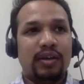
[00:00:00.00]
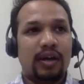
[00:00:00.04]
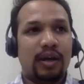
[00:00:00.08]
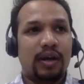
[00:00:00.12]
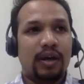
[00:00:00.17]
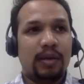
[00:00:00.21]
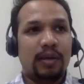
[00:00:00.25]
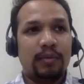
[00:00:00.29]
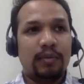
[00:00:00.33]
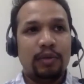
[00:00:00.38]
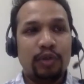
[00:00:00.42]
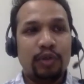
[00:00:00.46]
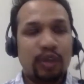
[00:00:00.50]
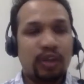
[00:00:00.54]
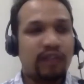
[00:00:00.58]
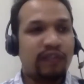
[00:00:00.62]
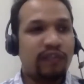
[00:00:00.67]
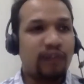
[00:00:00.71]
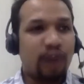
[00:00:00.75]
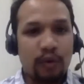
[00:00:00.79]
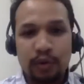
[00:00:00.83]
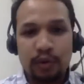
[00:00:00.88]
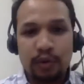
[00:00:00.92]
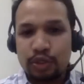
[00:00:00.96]
looking
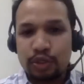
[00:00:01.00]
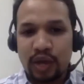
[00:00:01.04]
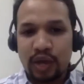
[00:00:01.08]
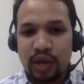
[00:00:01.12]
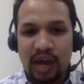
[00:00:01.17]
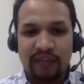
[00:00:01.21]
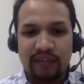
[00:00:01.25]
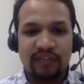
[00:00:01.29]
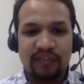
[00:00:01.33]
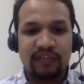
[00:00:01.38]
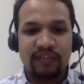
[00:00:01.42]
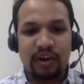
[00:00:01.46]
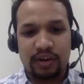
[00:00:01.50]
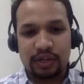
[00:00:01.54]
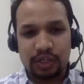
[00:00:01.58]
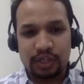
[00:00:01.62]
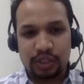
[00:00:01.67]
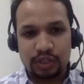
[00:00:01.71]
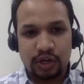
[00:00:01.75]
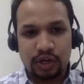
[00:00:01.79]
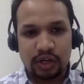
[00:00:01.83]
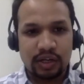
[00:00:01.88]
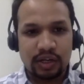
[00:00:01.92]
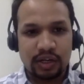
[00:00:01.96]
forward to have a flourished
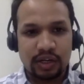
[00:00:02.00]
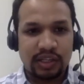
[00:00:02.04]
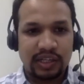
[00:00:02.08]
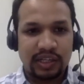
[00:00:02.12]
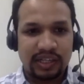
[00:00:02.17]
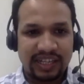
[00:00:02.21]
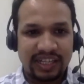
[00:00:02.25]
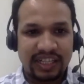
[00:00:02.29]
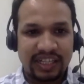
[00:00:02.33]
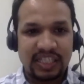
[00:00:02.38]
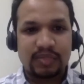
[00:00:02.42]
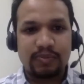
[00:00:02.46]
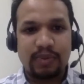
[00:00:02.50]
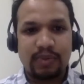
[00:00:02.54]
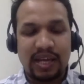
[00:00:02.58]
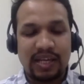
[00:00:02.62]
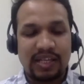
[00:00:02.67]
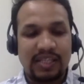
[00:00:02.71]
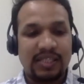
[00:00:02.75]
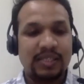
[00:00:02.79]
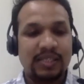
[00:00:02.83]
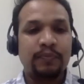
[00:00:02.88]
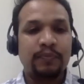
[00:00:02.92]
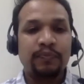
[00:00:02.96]
career in the legal
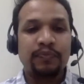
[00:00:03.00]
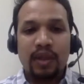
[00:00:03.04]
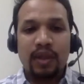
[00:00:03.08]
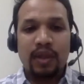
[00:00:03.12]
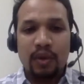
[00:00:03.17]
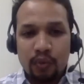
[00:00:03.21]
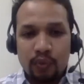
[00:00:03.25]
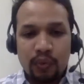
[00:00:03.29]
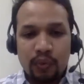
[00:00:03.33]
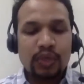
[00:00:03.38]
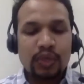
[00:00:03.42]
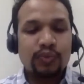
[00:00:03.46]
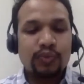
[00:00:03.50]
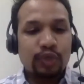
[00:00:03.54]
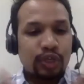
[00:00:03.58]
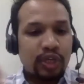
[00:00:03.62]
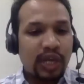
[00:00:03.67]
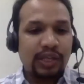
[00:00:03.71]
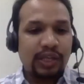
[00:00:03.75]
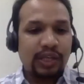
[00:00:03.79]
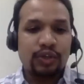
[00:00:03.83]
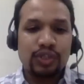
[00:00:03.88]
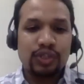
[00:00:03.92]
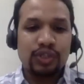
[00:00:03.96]
space. What would you
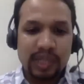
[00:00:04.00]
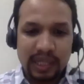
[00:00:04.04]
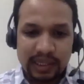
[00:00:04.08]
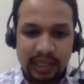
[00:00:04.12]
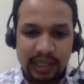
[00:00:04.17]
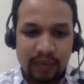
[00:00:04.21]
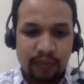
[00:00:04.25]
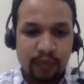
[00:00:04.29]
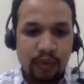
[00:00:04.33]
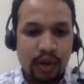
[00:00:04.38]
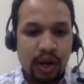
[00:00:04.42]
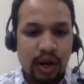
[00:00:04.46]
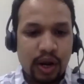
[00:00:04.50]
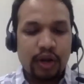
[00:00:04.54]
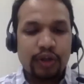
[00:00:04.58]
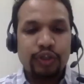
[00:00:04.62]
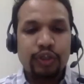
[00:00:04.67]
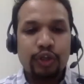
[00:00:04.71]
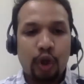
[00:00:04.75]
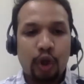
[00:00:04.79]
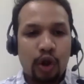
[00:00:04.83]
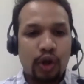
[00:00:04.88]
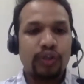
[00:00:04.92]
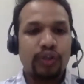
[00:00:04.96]
like to tell them? What are
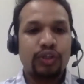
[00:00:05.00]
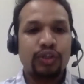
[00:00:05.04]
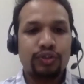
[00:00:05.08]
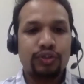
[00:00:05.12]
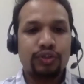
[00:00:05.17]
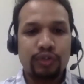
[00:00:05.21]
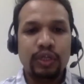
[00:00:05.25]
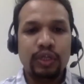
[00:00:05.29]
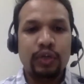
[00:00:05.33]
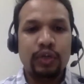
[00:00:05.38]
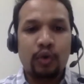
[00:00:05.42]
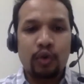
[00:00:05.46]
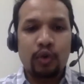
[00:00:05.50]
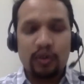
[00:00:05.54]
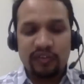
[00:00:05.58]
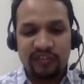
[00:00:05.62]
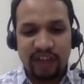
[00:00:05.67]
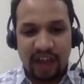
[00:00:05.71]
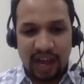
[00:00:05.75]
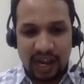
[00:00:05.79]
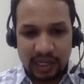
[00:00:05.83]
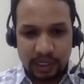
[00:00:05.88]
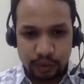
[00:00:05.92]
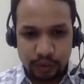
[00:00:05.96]
your 3 core
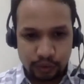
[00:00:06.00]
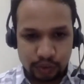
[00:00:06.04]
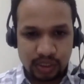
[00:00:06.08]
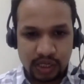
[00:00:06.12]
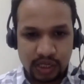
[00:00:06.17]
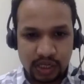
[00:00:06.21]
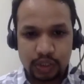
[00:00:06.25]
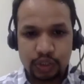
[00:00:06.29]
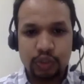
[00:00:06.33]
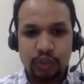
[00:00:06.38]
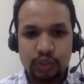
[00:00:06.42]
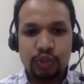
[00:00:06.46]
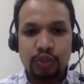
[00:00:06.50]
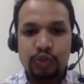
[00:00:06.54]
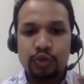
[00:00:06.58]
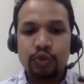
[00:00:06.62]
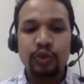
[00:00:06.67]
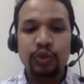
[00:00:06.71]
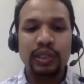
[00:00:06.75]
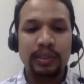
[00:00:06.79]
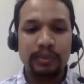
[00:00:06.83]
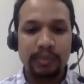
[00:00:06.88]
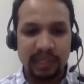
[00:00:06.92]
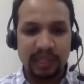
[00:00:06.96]
values that you
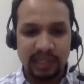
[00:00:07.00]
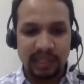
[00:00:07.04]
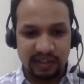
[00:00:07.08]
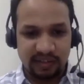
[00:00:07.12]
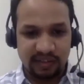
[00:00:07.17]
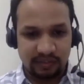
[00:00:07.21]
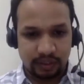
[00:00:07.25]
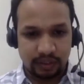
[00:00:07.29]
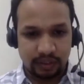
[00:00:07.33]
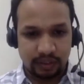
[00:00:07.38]
truly believe in?